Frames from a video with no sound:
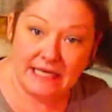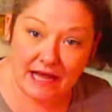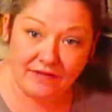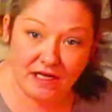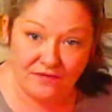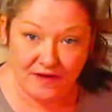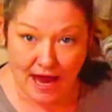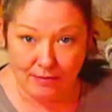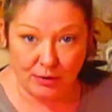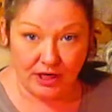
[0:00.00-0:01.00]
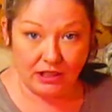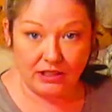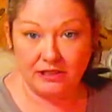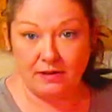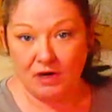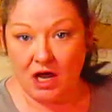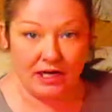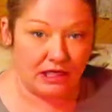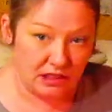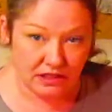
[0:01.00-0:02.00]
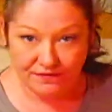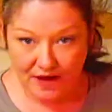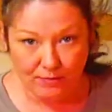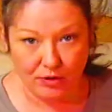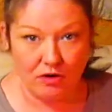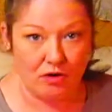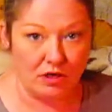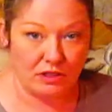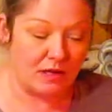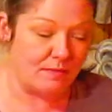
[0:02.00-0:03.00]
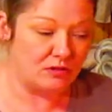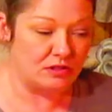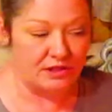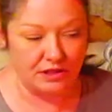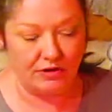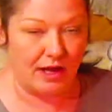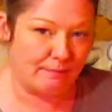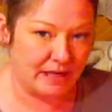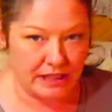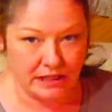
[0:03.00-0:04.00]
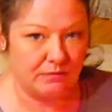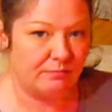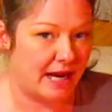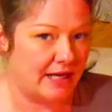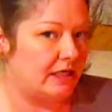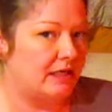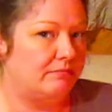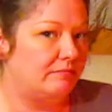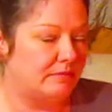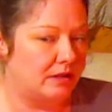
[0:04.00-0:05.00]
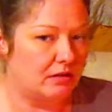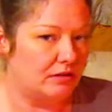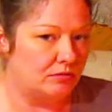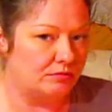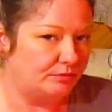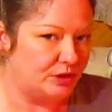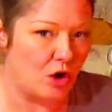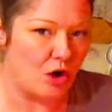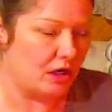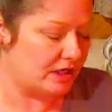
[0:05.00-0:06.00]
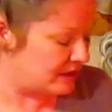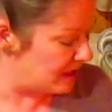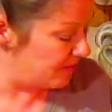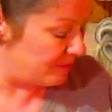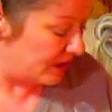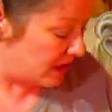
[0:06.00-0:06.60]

have any fabric, because I'm not into fabric arts, I mostly do like beads and painting and little yarn and stuff, but